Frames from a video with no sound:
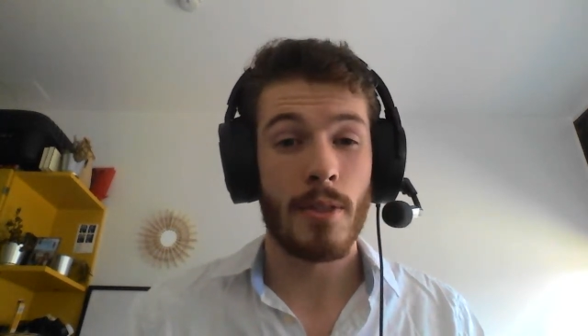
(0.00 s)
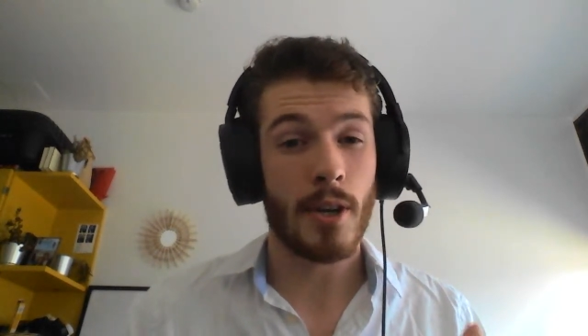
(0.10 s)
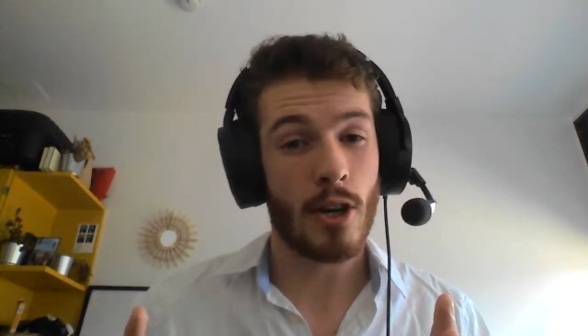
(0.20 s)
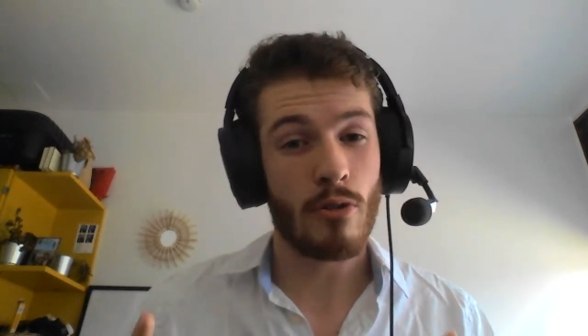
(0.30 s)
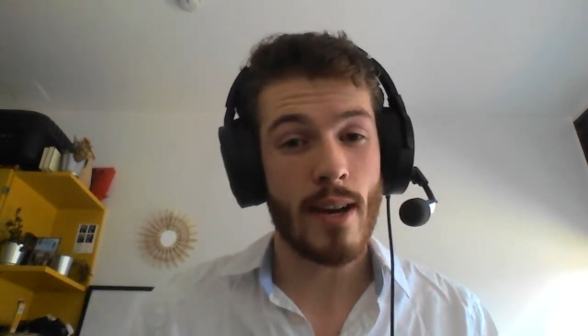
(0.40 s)
the
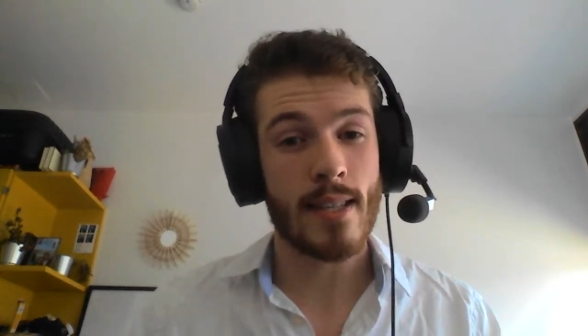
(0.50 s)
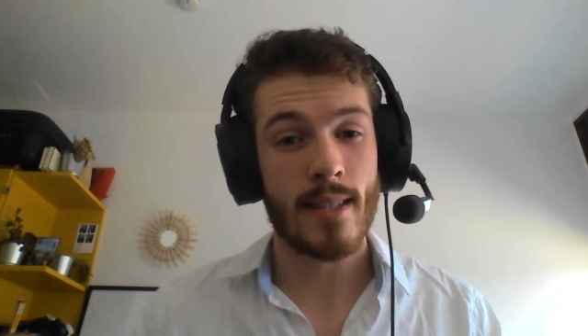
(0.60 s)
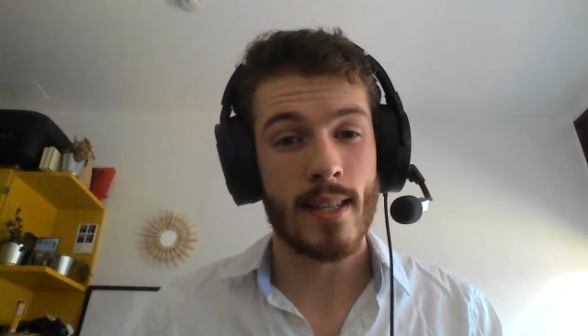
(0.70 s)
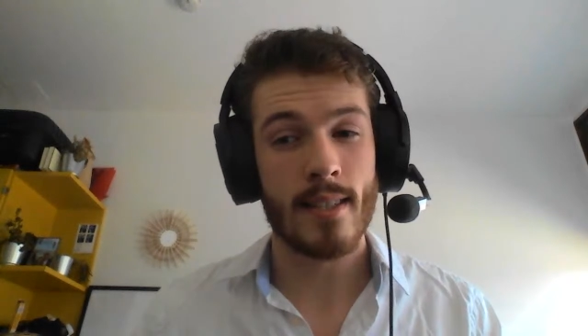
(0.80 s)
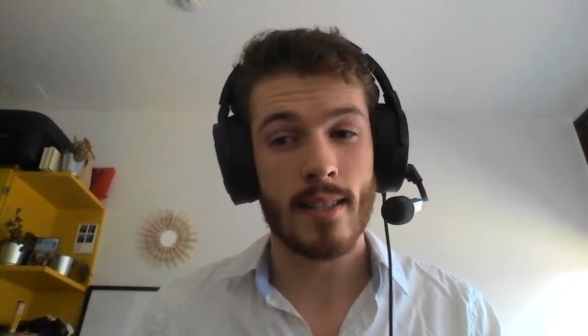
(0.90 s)
correct
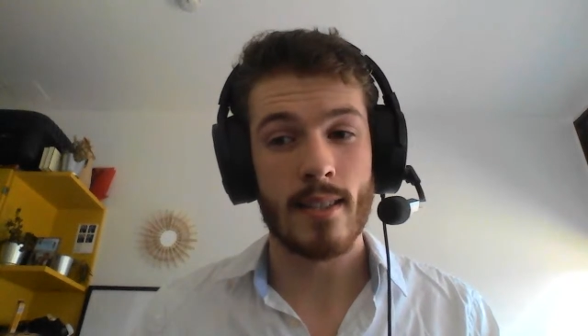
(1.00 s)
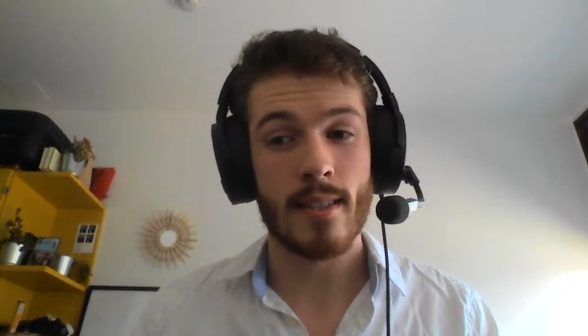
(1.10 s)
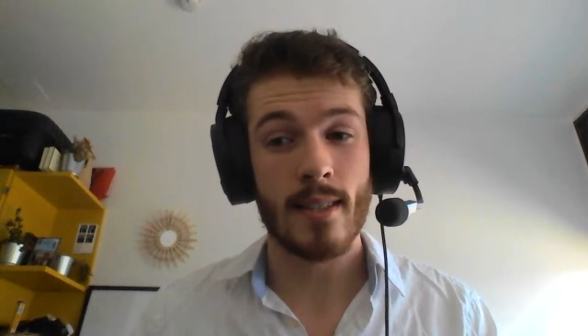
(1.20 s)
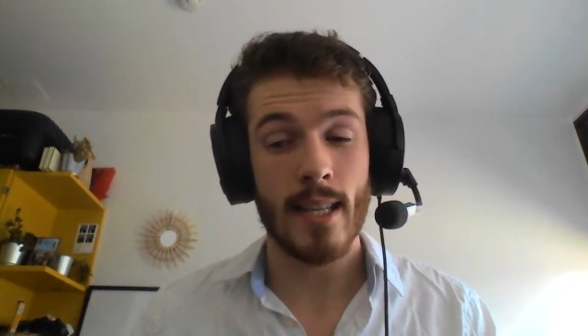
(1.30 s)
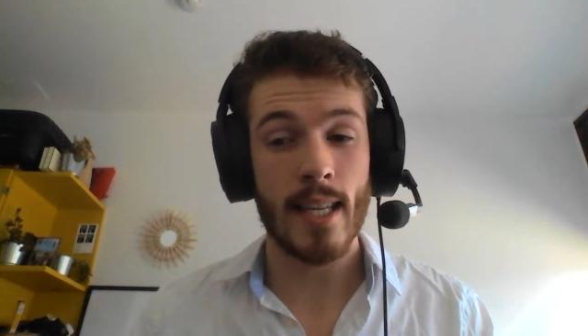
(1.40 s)

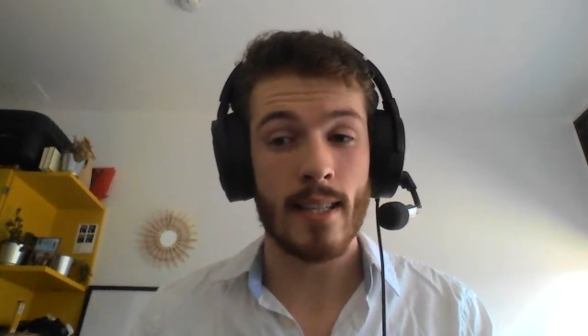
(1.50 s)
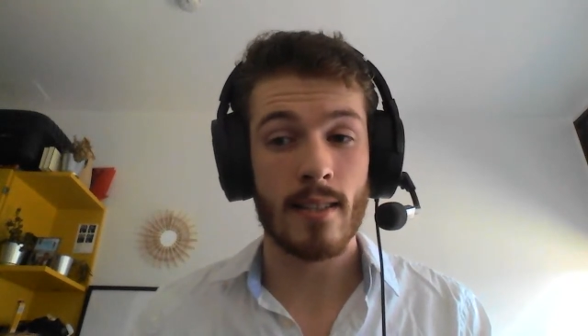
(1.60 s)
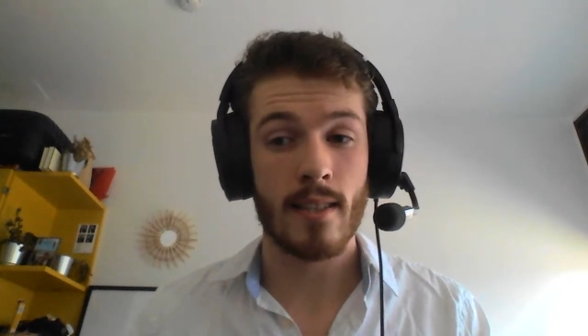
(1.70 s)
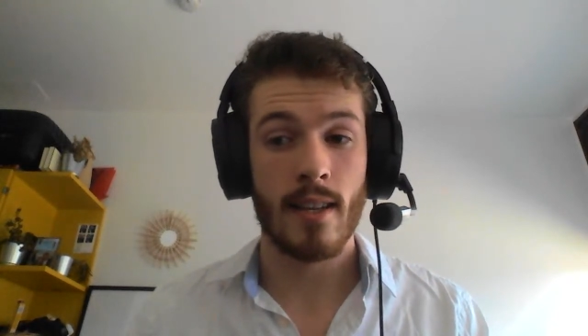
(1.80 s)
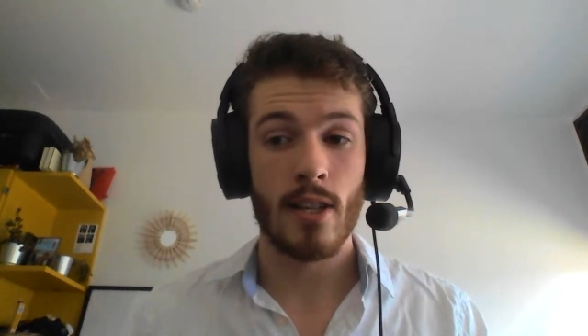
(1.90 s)
sentence
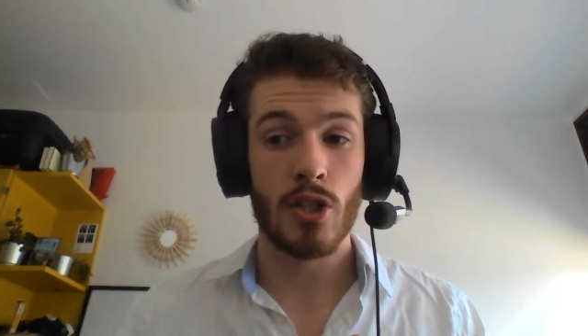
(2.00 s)
is